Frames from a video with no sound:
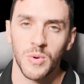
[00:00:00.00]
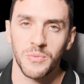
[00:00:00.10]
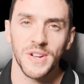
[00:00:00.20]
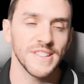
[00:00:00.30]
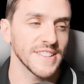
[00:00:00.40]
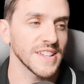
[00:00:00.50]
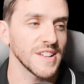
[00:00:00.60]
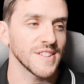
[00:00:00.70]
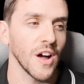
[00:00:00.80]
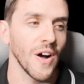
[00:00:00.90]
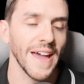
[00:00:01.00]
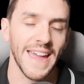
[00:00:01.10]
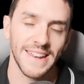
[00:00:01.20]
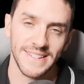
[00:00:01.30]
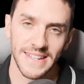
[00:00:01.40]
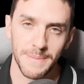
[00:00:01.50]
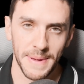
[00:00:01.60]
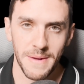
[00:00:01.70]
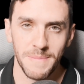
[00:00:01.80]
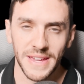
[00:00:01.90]
we recently saw a dip
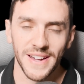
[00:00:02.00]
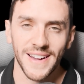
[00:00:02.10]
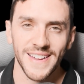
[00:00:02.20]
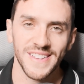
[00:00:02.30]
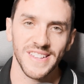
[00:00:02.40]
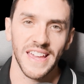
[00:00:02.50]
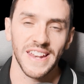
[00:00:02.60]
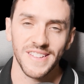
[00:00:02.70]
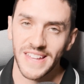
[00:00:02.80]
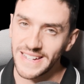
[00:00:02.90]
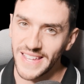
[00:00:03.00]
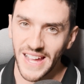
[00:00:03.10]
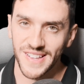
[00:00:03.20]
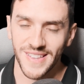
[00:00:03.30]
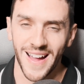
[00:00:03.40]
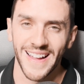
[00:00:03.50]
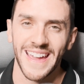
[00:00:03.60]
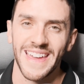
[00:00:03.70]
because it is a tech stock